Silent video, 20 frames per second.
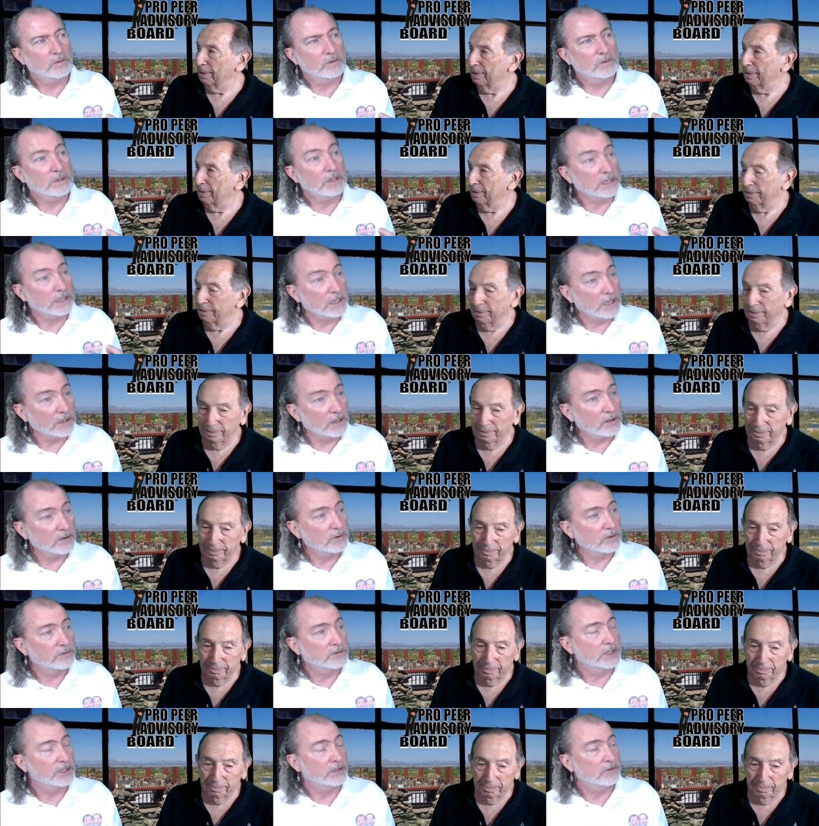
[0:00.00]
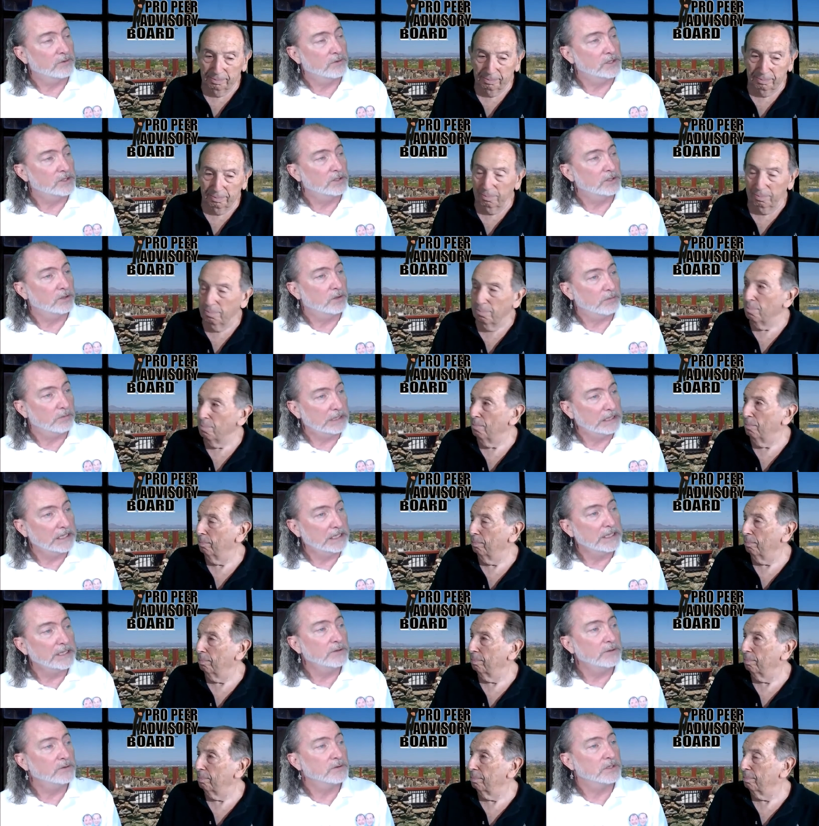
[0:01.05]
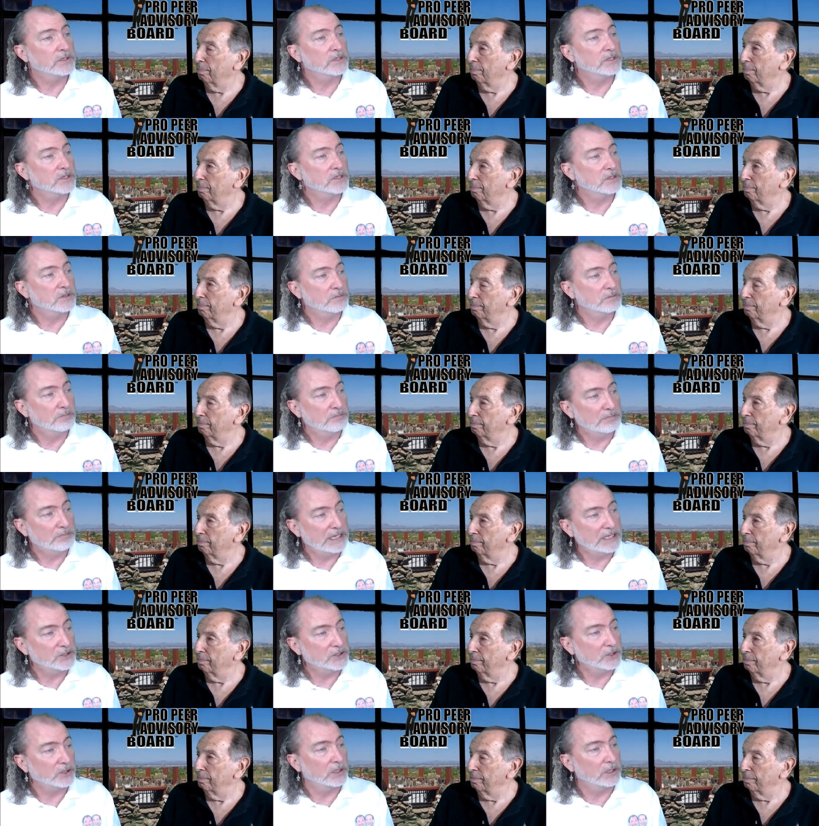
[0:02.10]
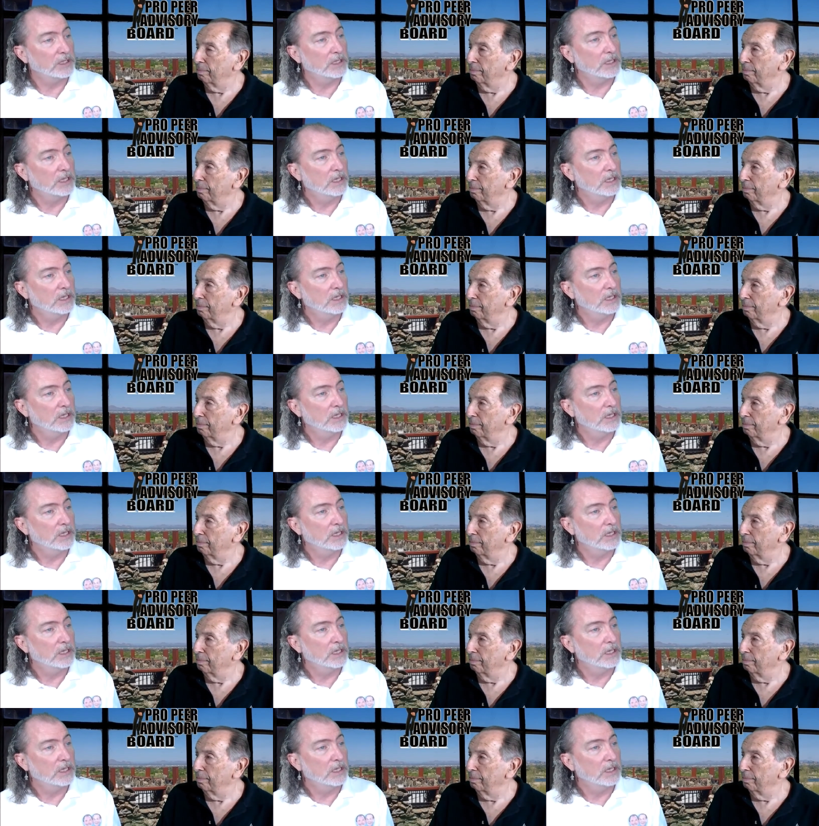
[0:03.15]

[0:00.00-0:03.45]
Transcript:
Speaker 1: the younger generation of millennials especially